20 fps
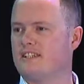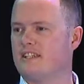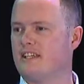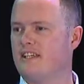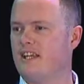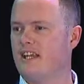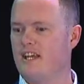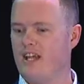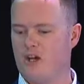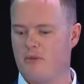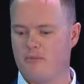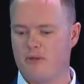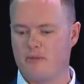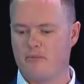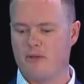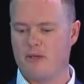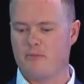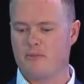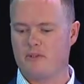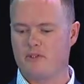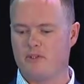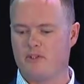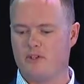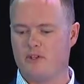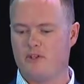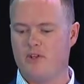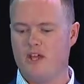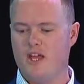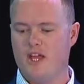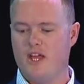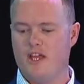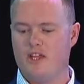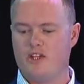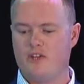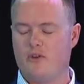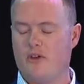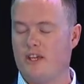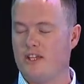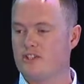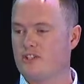and helping people to
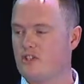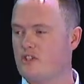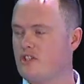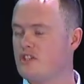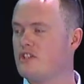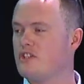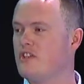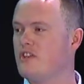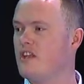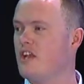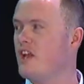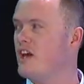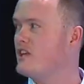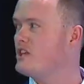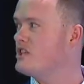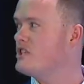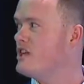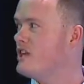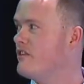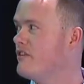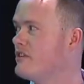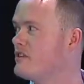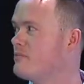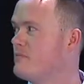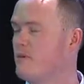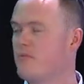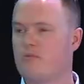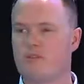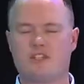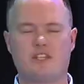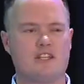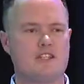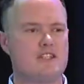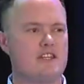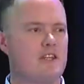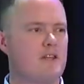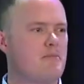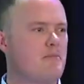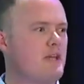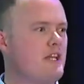do it. So just in the last year, it's been
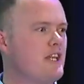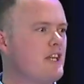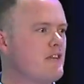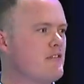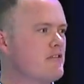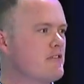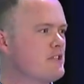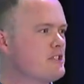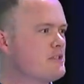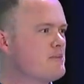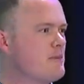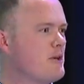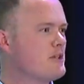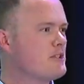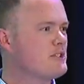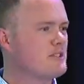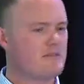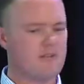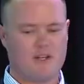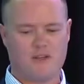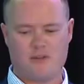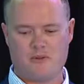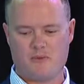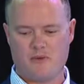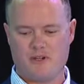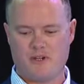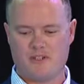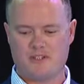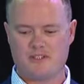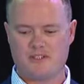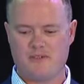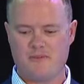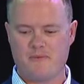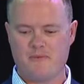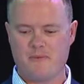presented in many different spots around the world.